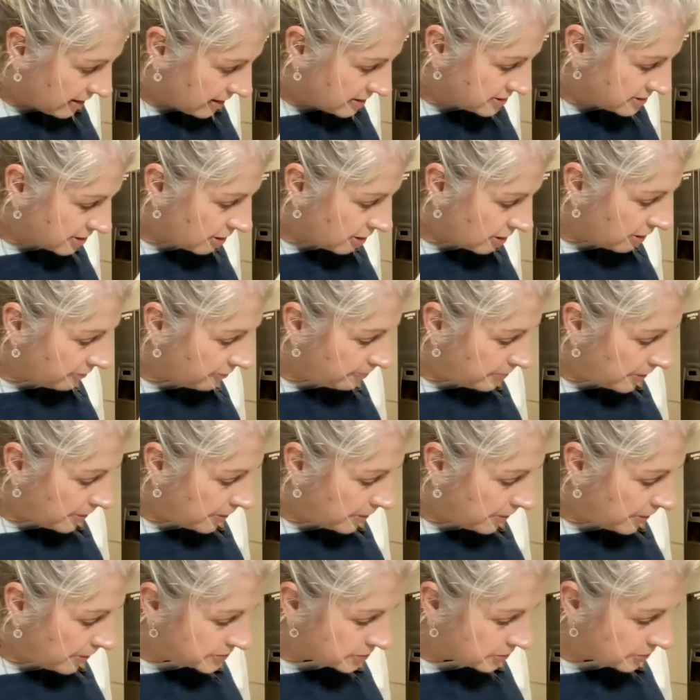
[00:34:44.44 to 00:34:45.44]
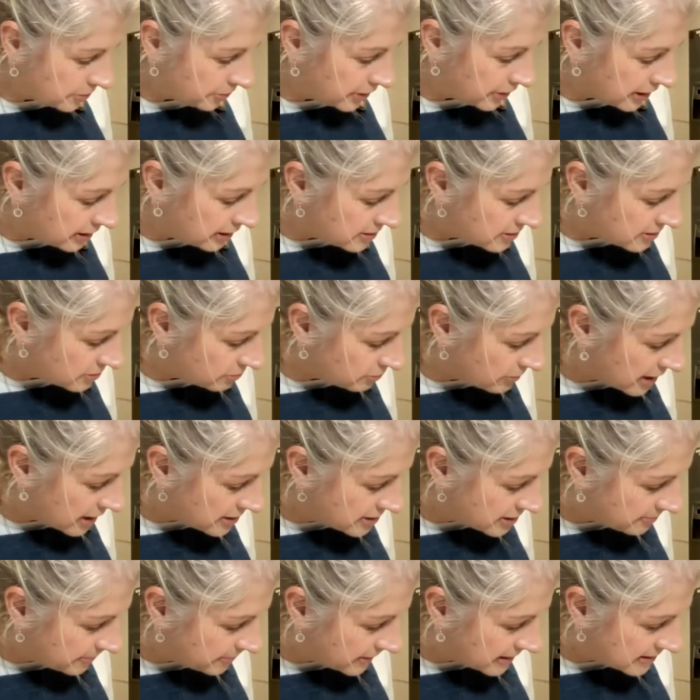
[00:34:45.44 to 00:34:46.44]
So I've popped all these
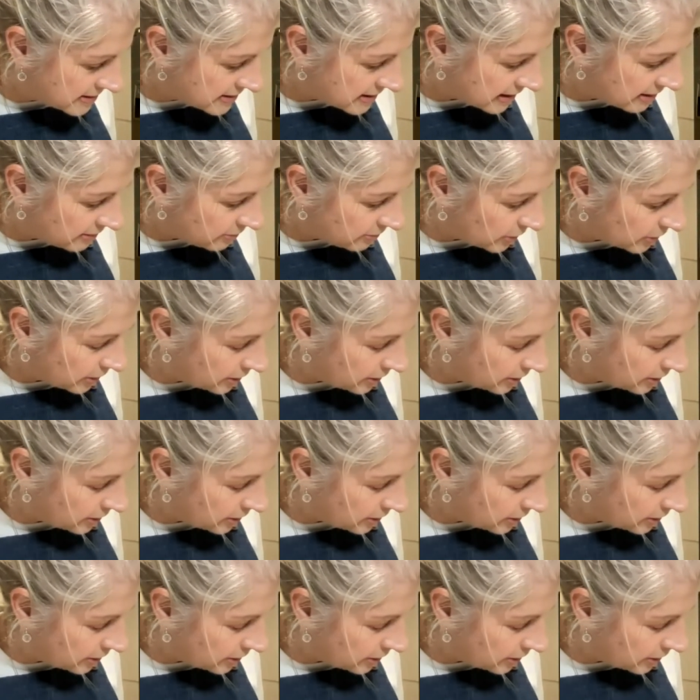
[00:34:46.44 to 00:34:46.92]
recipes in.